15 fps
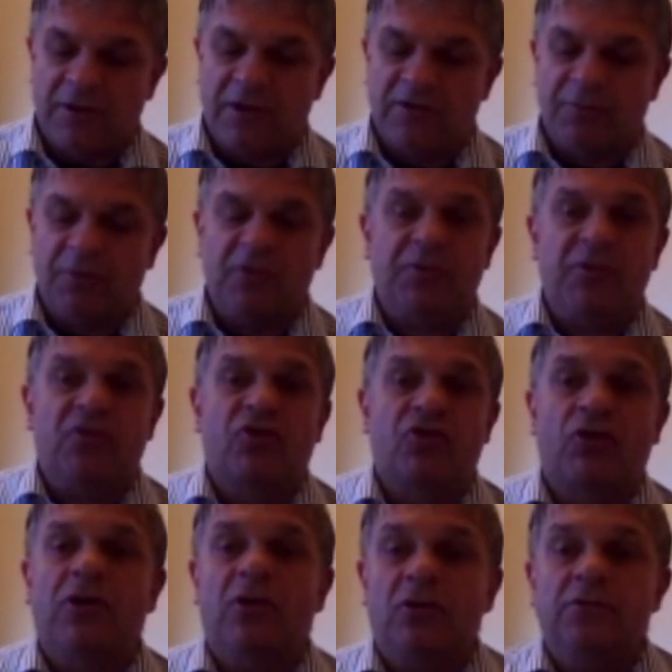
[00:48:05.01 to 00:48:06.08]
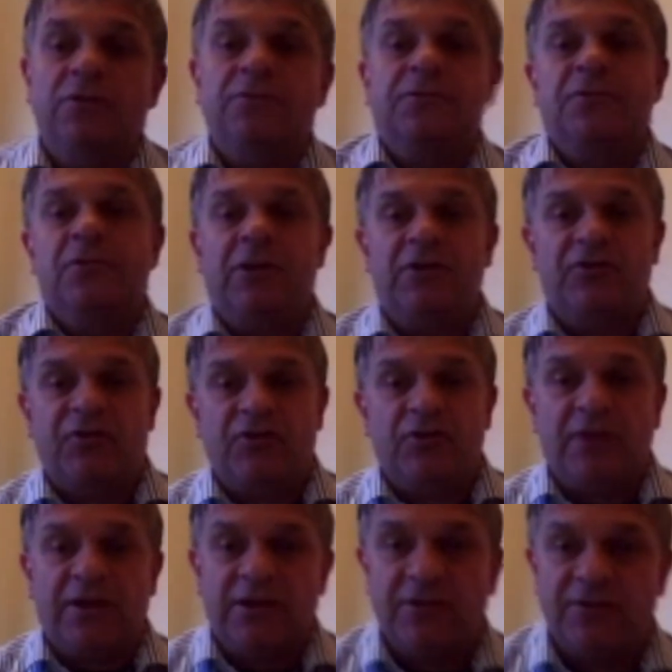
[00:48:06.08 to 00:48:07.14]
That is supposed to be a trial for at least
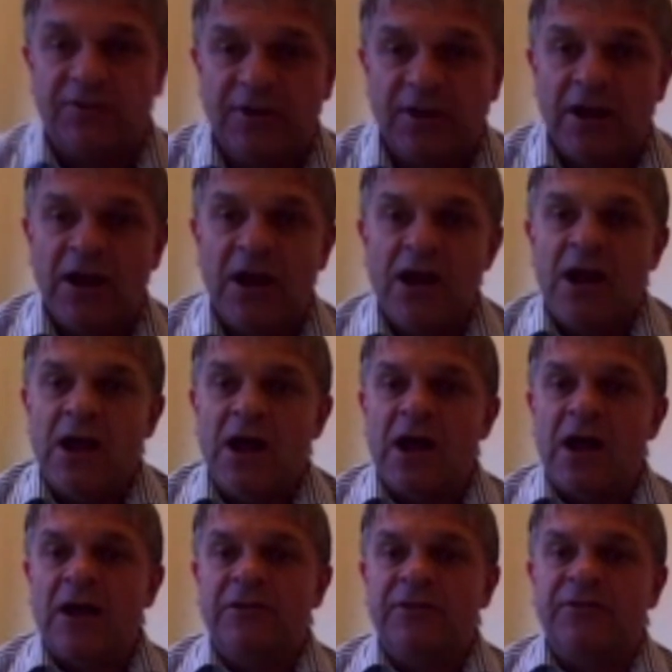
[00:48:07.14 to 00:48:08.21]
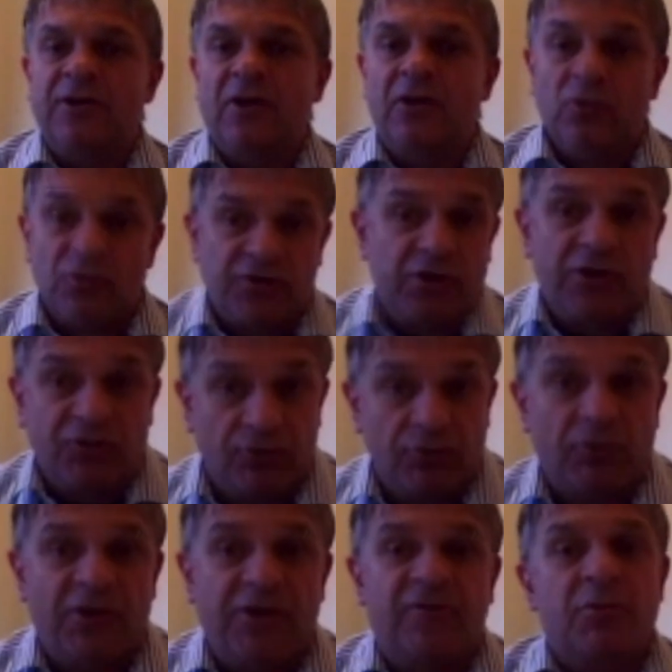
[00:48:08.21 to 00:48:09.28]
2 days. And I'd also like
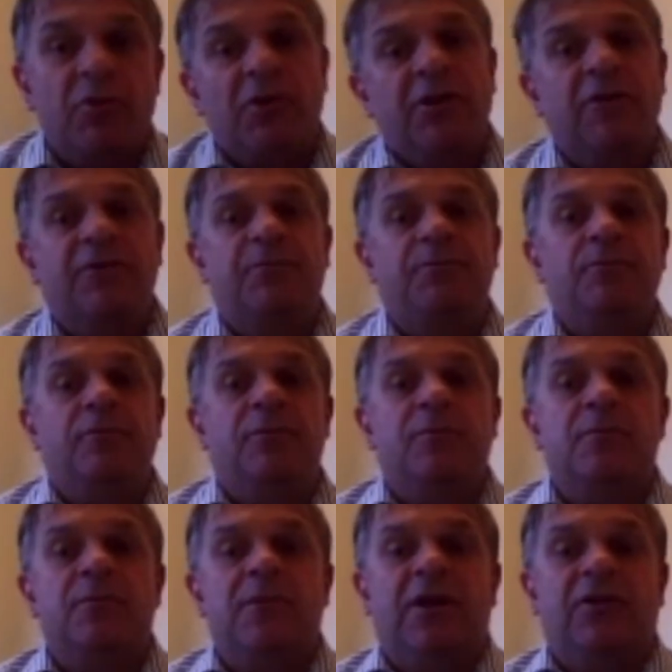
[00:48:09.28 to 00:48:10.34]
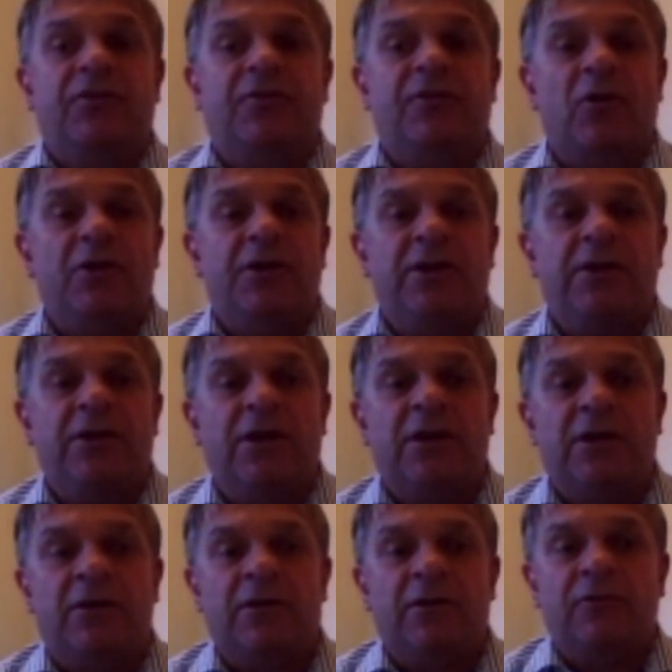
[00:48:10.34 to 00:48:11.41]
to remind everybody of next Friday,
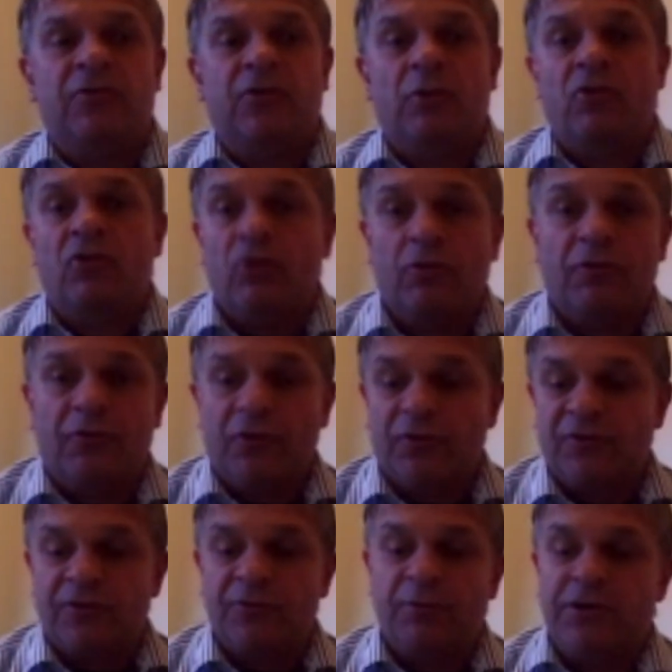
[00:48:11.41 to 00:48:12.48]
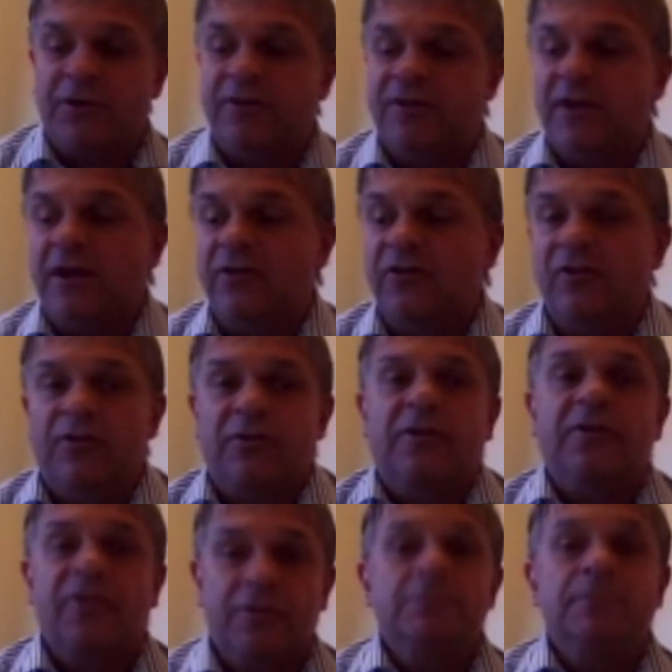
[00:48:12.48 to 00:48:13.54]
Tom Crawford's, and please get in touch
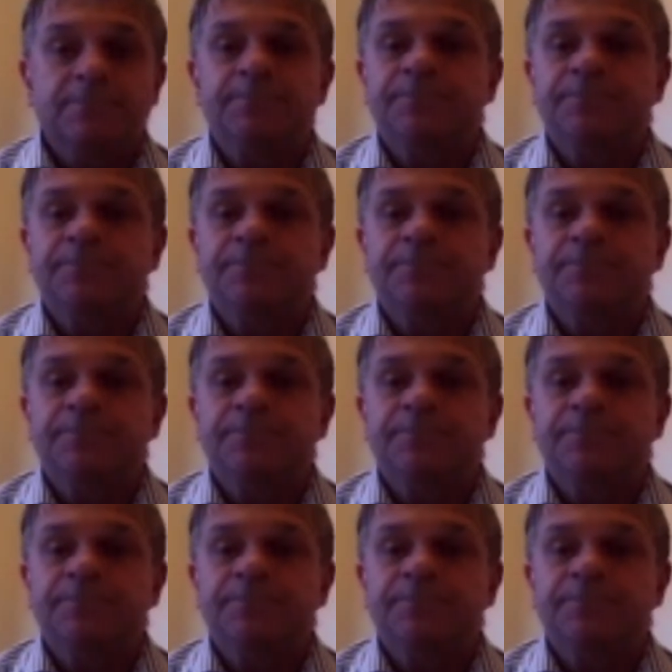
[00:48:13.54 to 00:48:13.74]
with us.